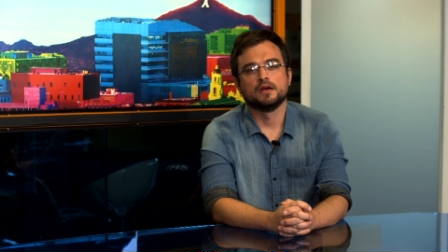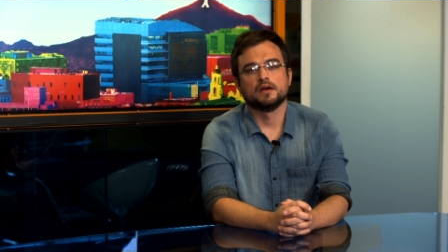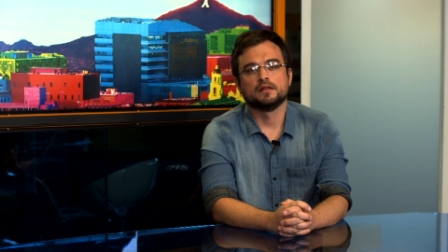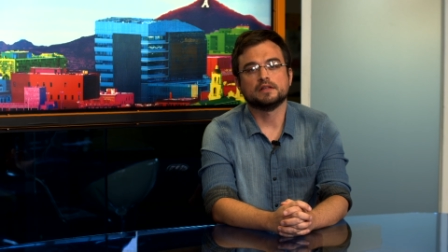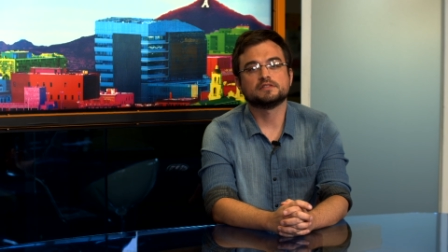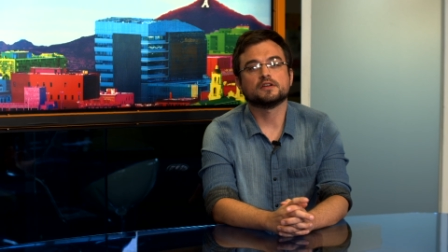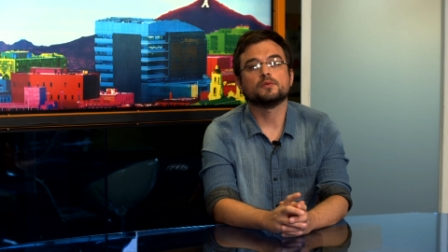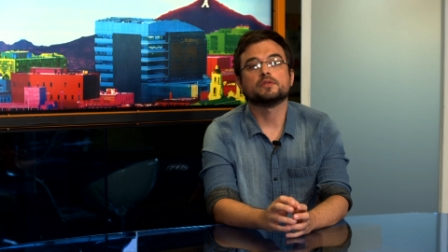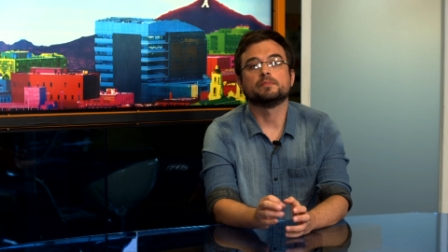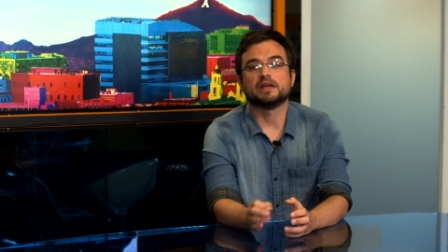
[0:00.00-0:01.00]
Let's start
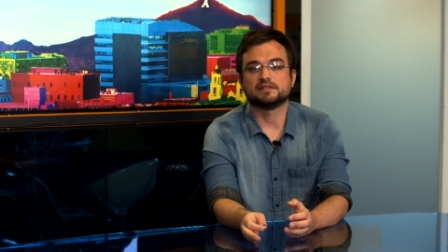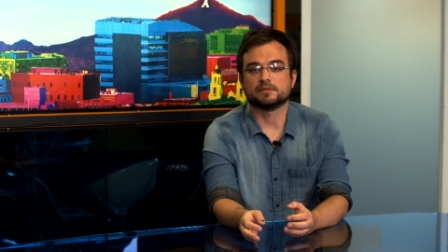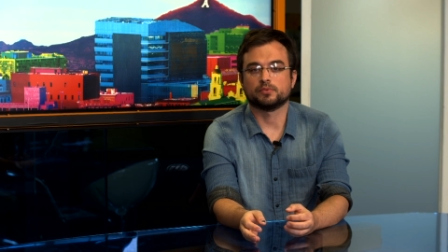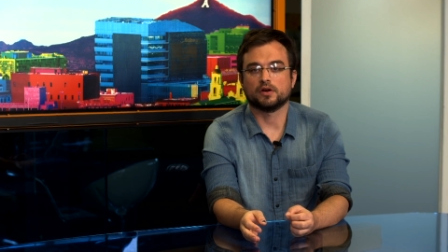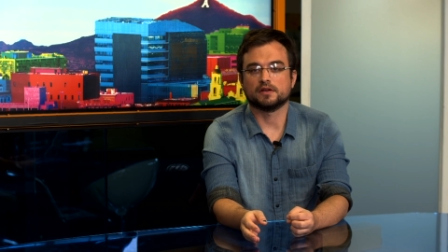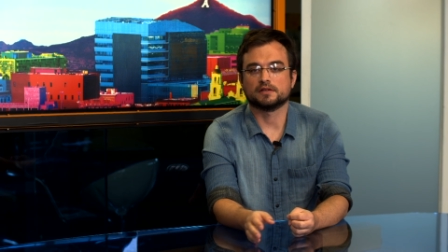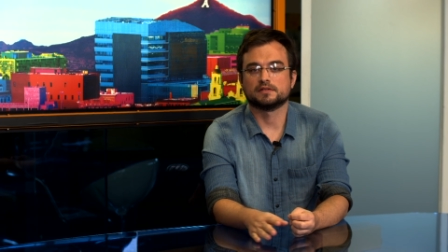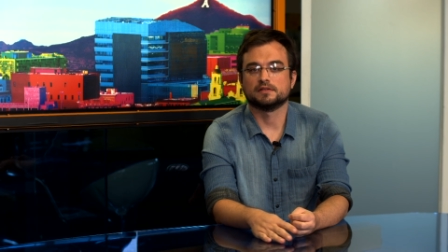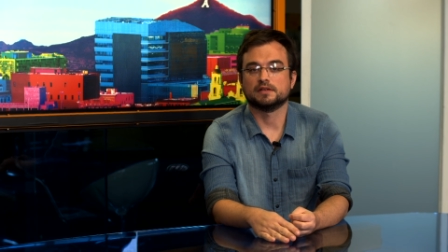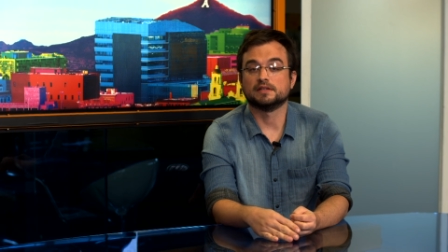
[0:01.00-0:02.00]
with a basic product.
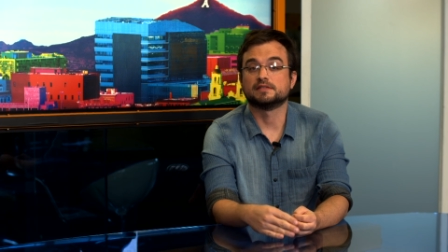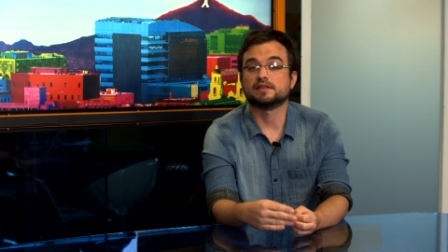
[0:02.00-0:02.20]
It's